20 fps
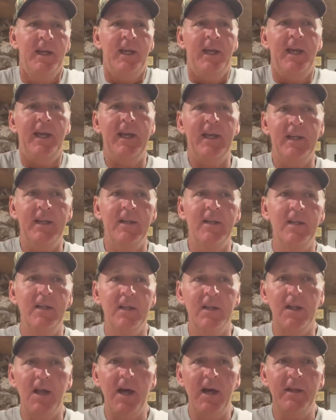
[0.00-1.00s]
And a
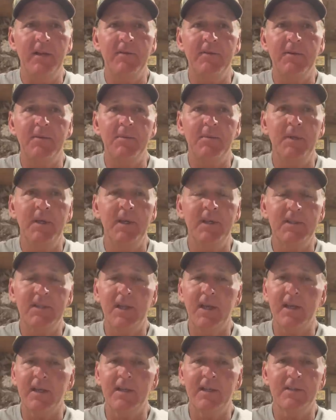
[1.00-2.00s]
lot of them, it's
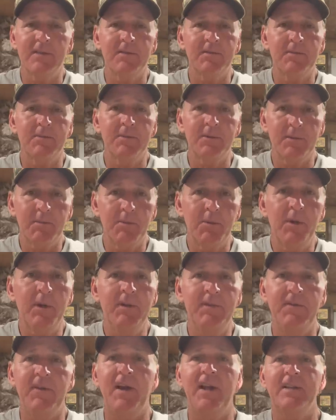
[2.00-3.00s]
like, it's some pretty
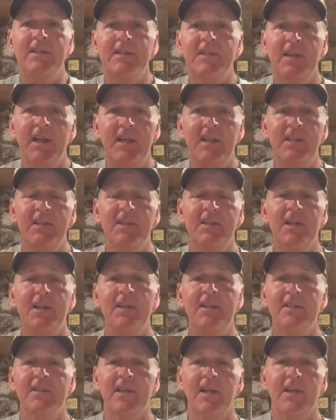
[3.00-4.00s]
fascinating
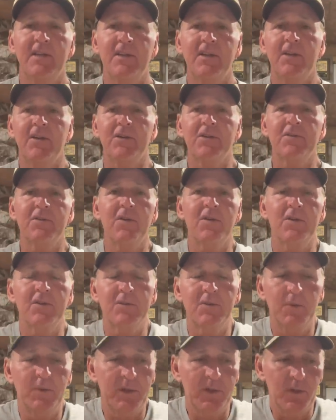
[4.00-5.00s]
studies out there as far as,
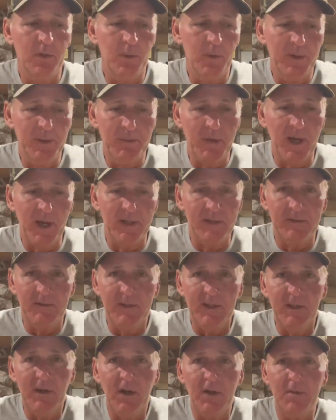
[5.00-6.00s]
you know, when bass
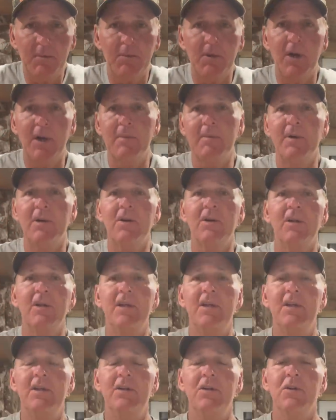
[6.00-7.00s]
feed on them primarily,
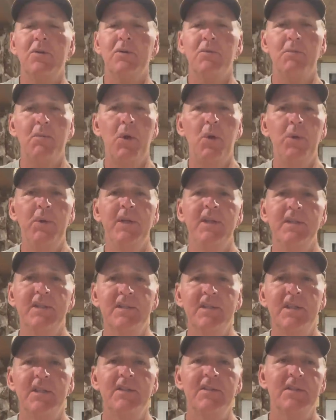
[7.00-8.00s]
you know, their molting
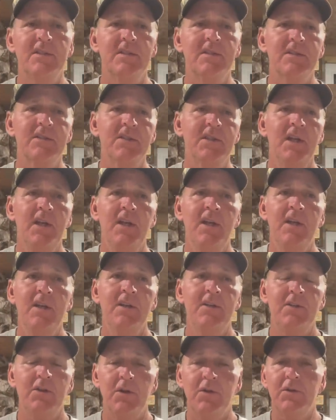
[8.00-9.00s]
seasons,
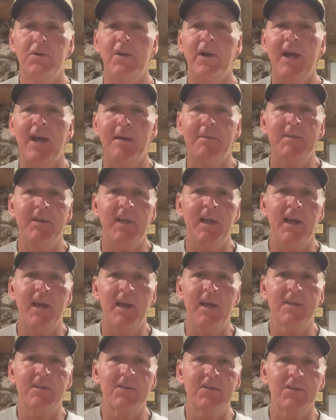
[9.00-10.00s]
you know, their
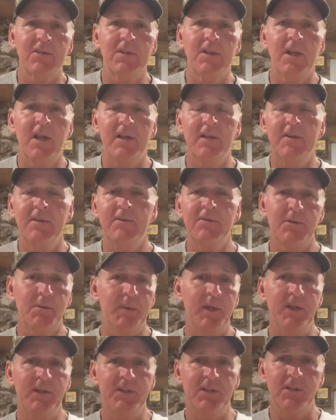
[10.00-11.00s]
habitats. There's a lot of
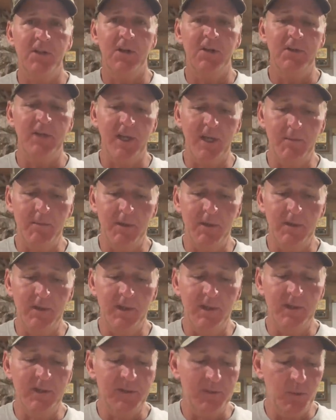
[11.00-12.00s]
information on that. But
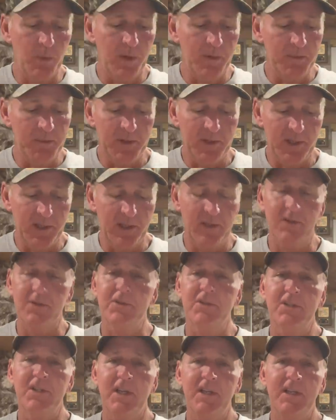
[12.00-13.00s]
in this one particular
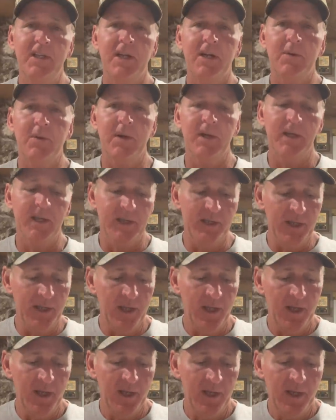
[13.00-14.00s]
study I read,
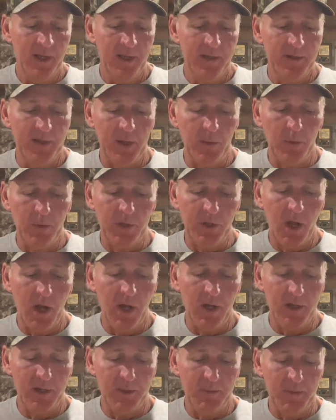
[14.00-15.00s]
they were
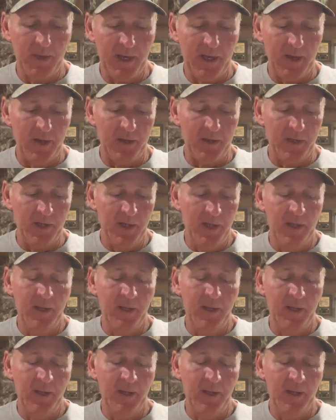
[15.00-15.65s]
talking about